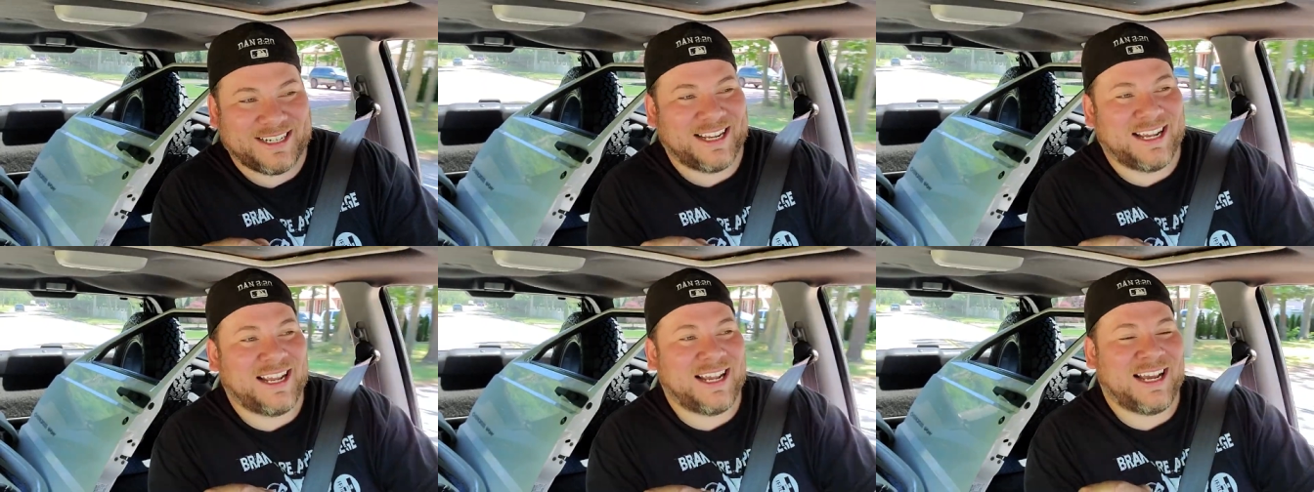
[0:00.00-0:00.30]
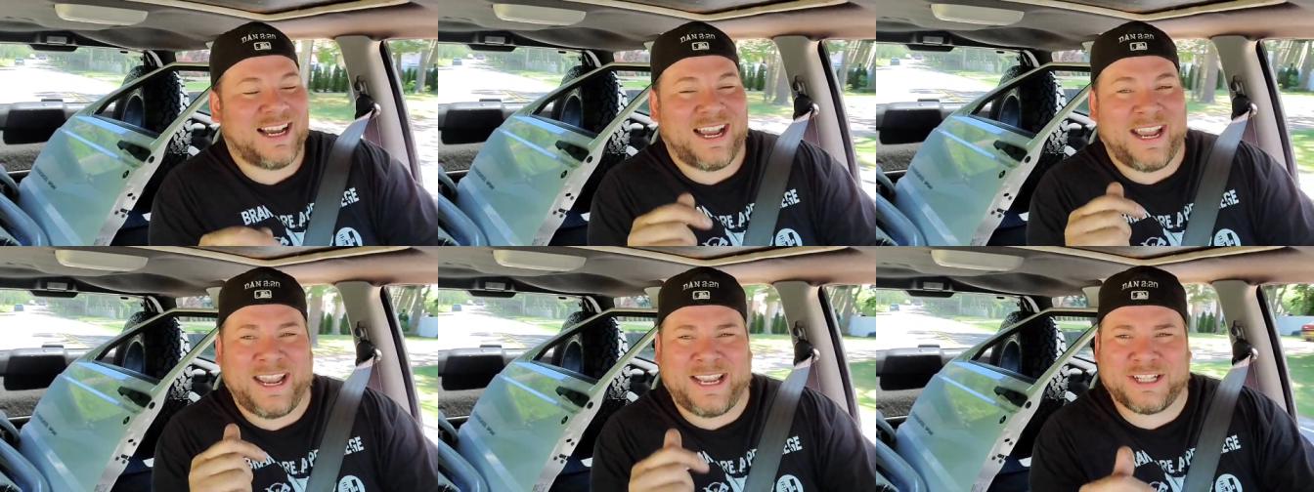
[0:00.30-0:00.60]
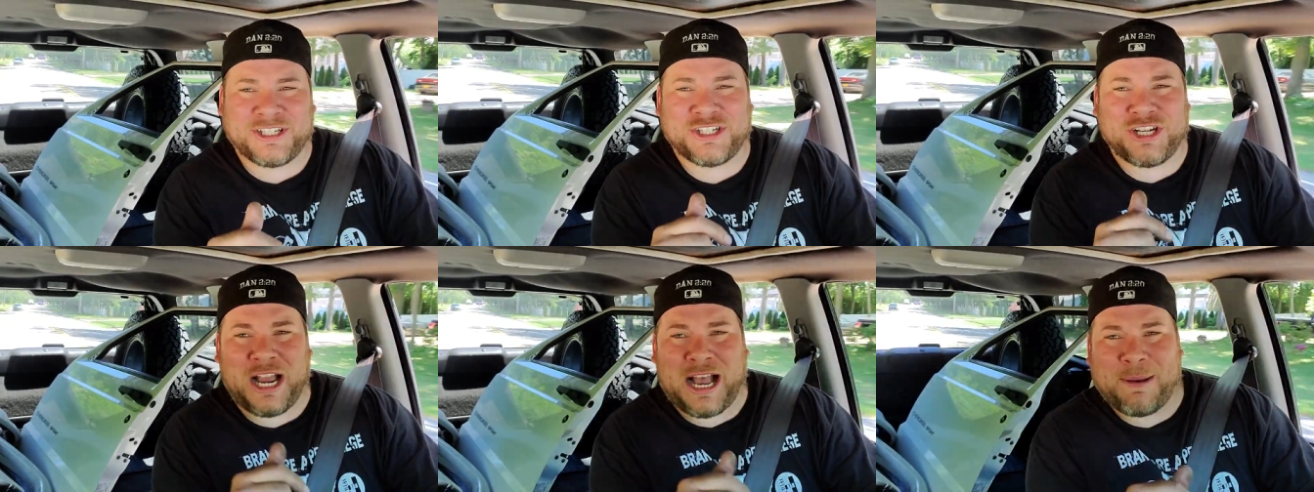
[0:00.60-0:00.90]
I
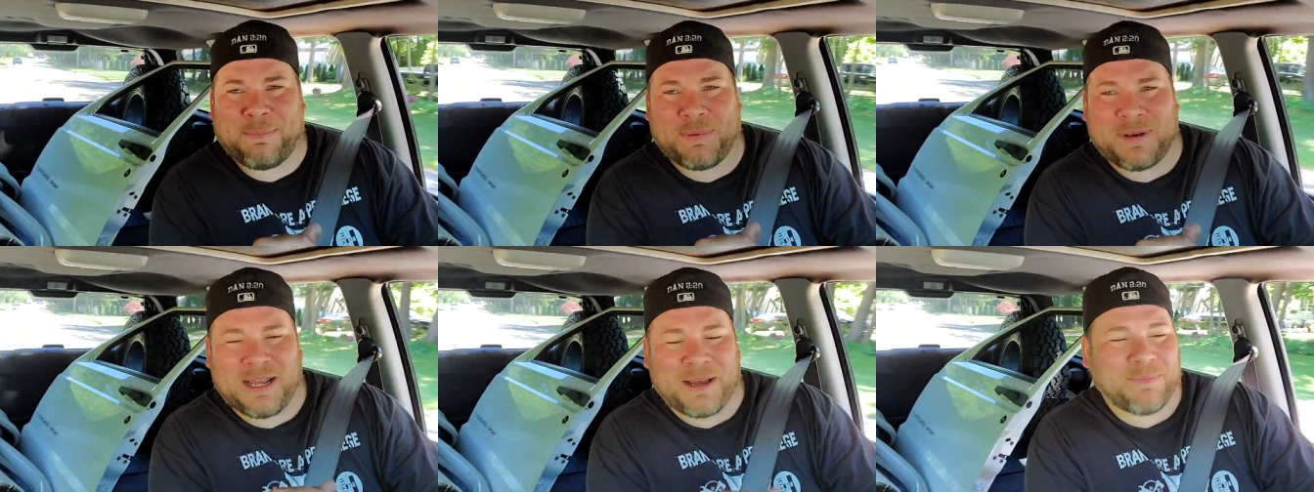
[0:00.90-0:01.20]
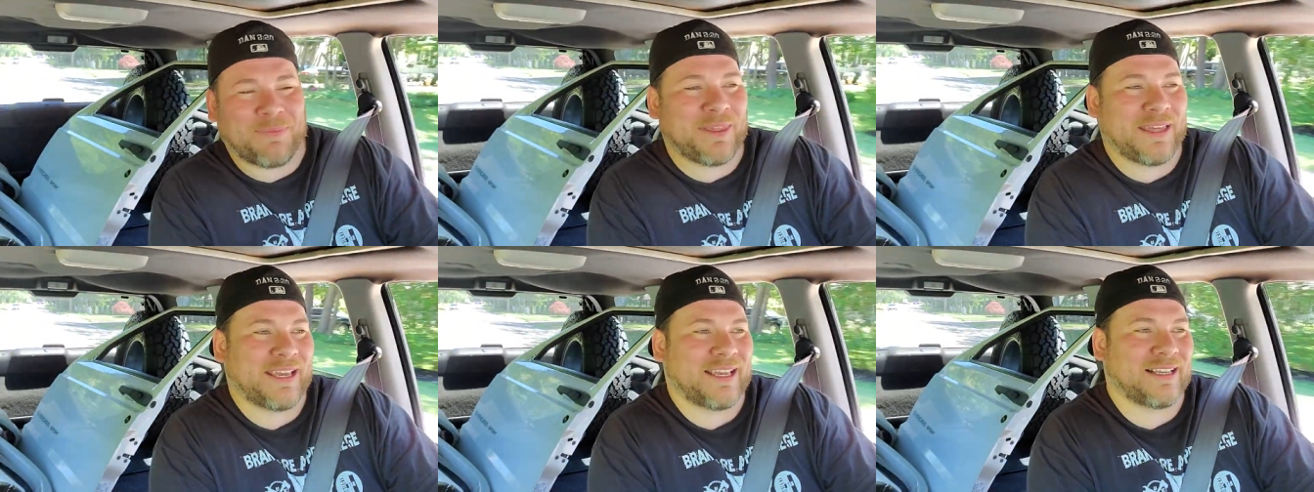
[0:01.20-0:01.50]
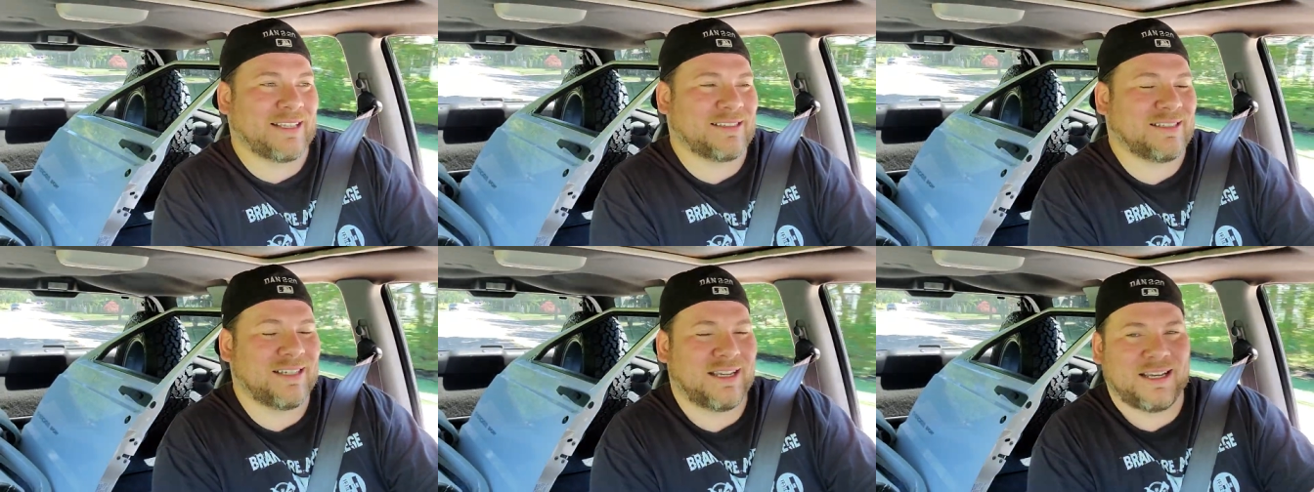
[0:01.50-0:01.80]
hate chopping up
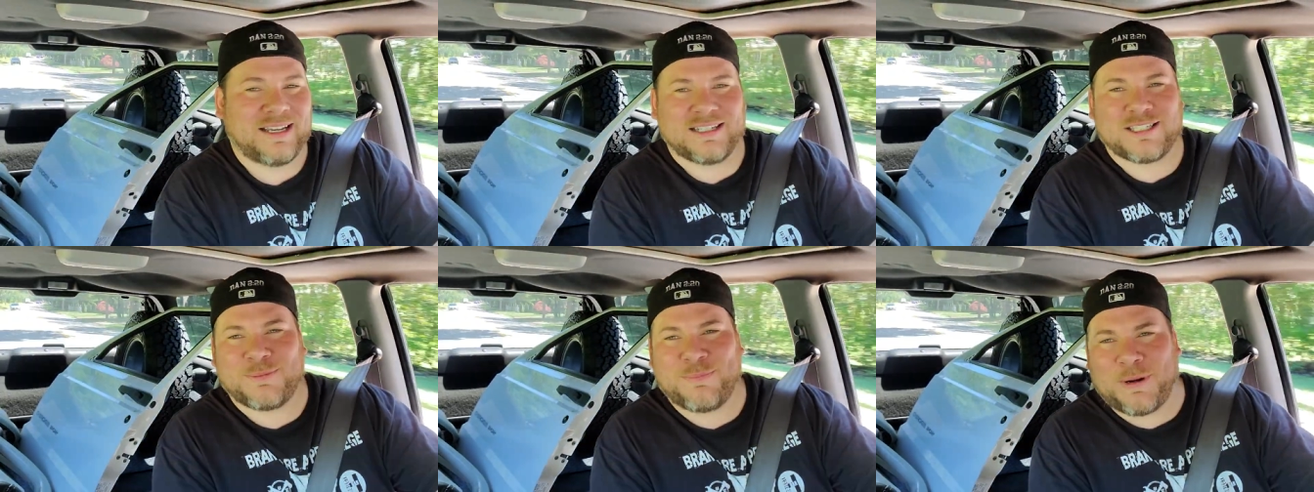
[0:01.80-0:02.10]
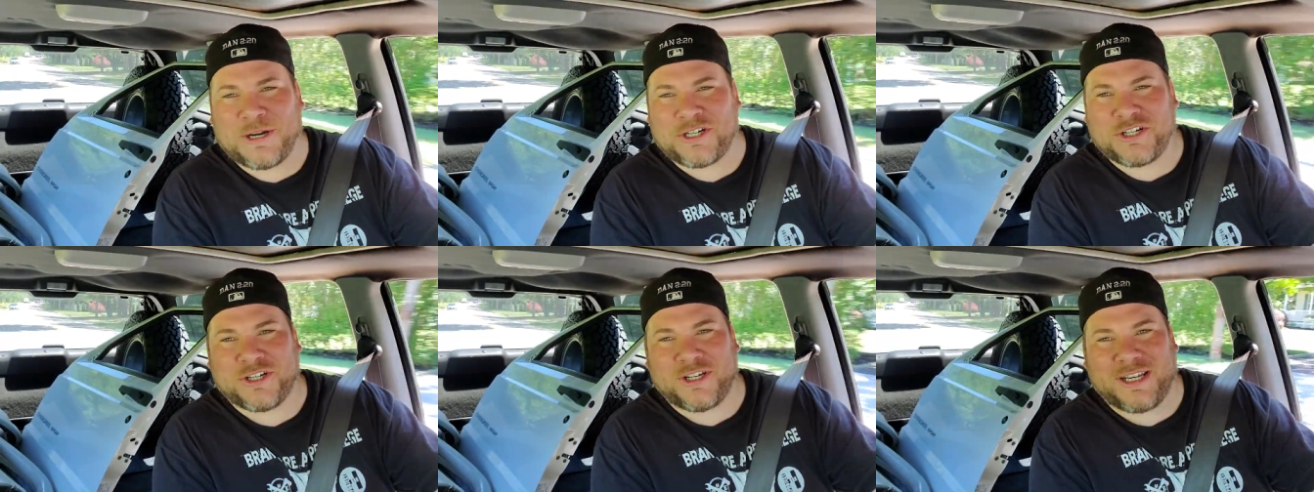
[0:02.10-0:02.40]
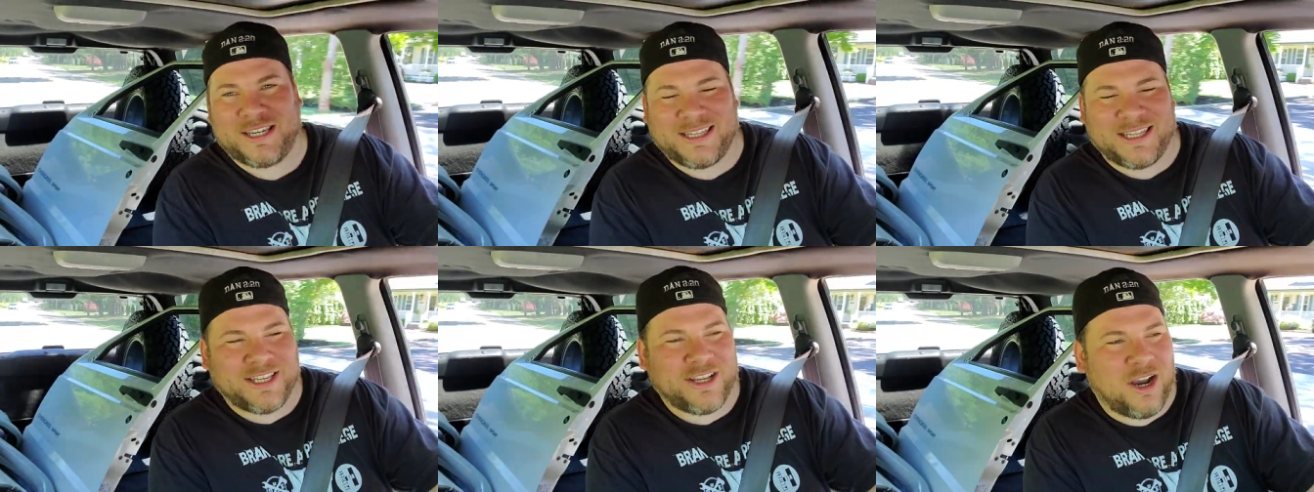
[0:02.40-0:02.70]
things,
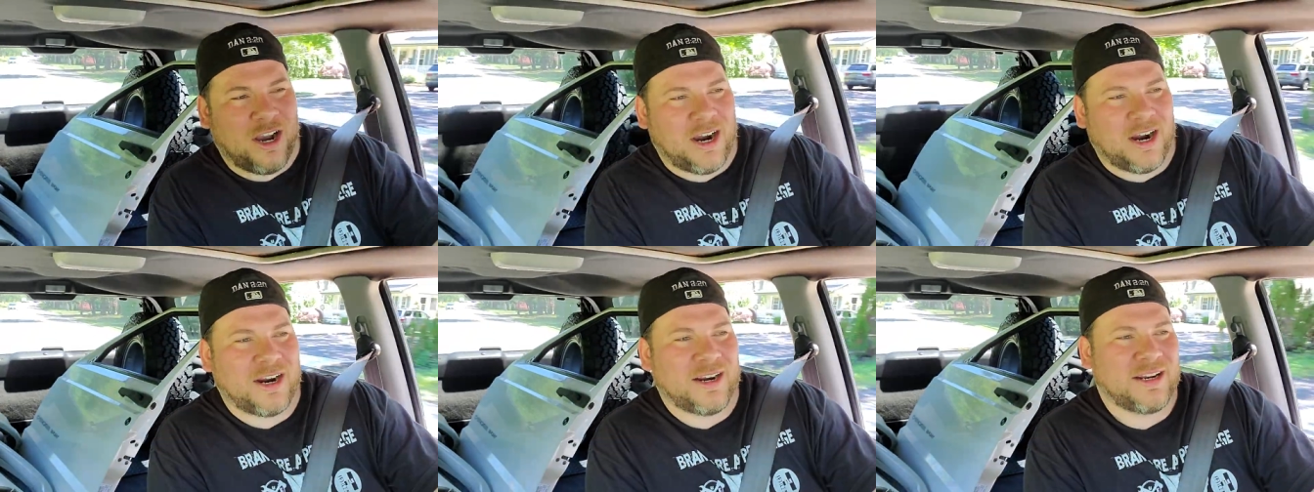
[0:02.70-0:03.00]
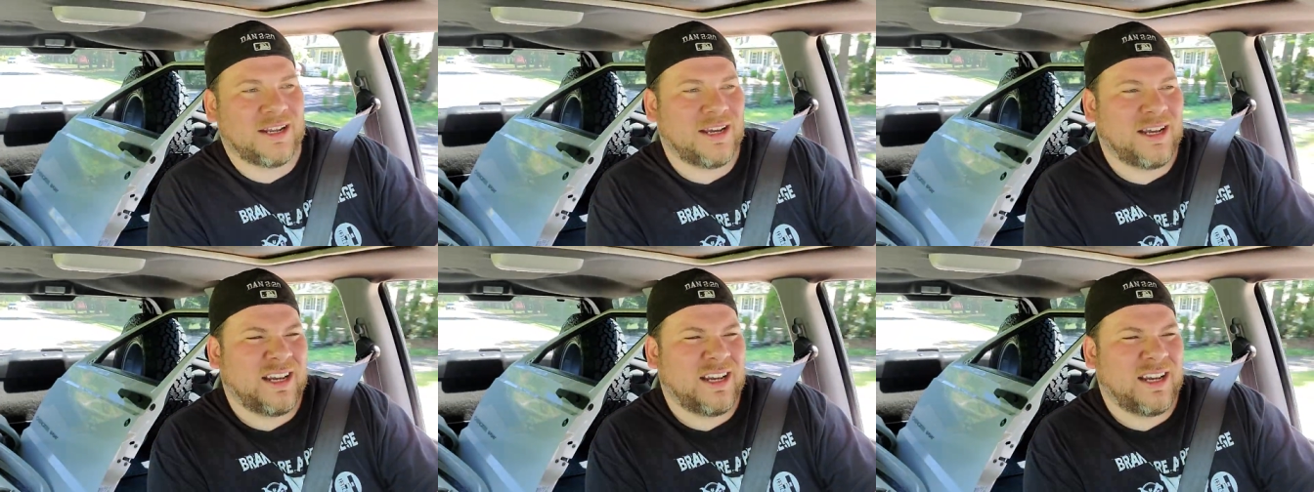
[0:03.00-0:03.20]
especially in the yard.